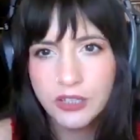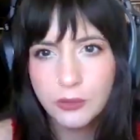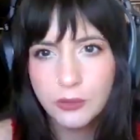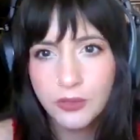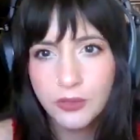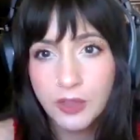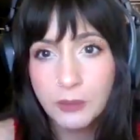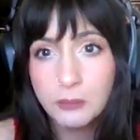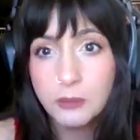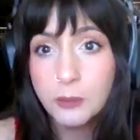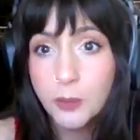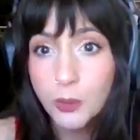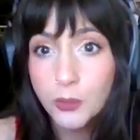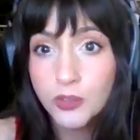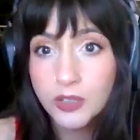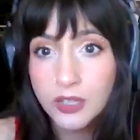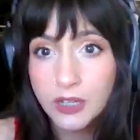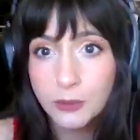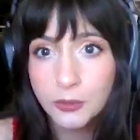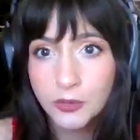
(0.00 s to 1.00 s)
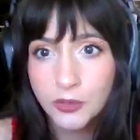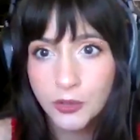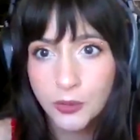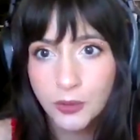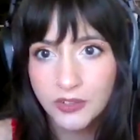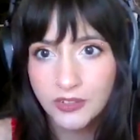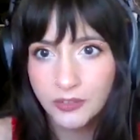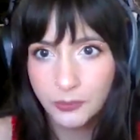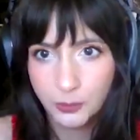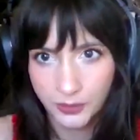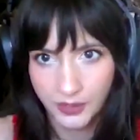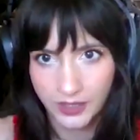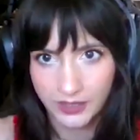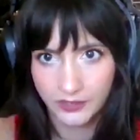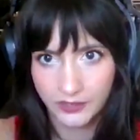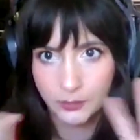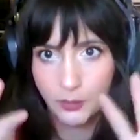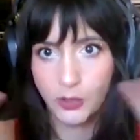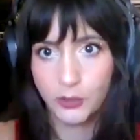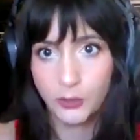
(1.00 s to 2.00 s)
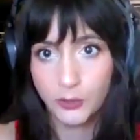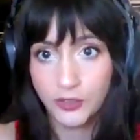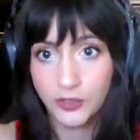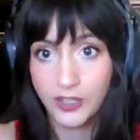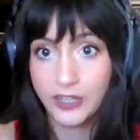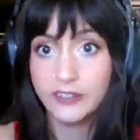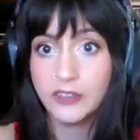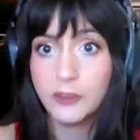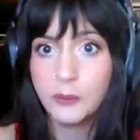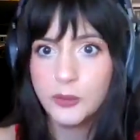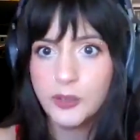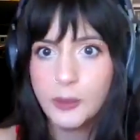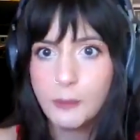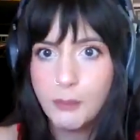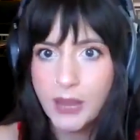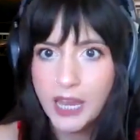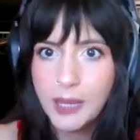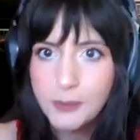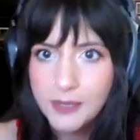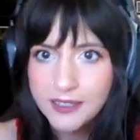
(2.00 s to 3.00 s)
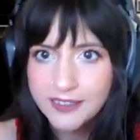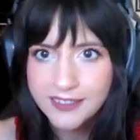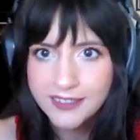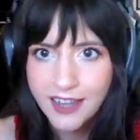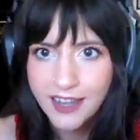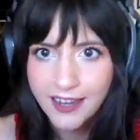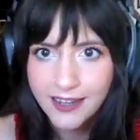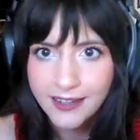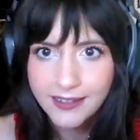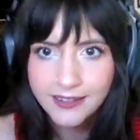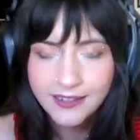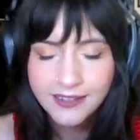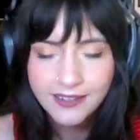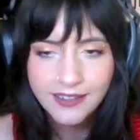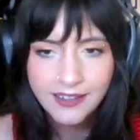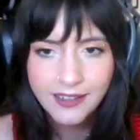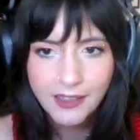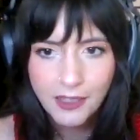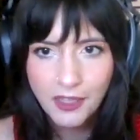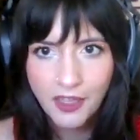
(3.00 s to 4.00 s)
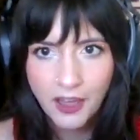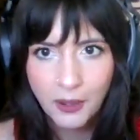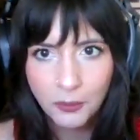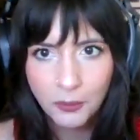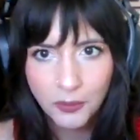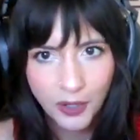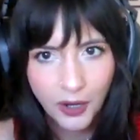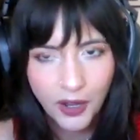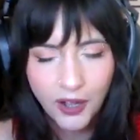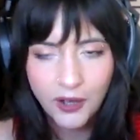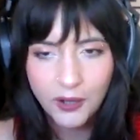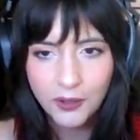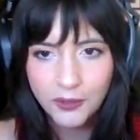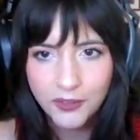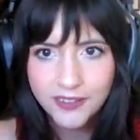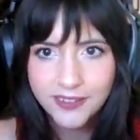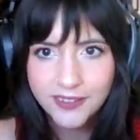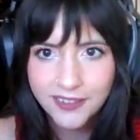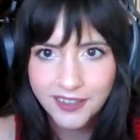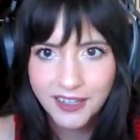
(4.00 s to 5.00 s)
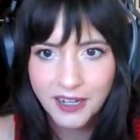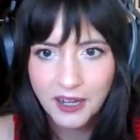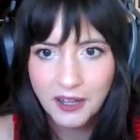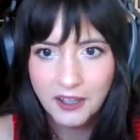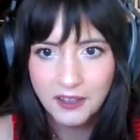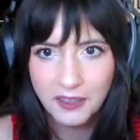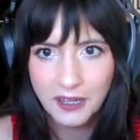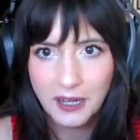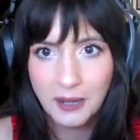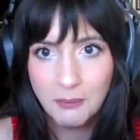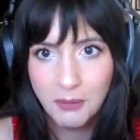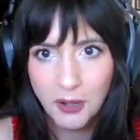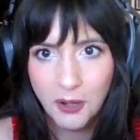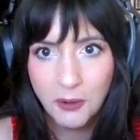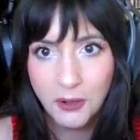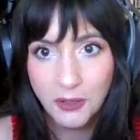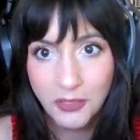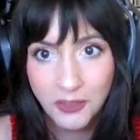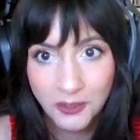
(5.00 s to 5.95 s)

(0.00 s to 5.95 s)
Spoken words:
things with them, but mostly I was doing stuff with like smaller snakes, and there was a baby snake that was like, oh, this is like a boa.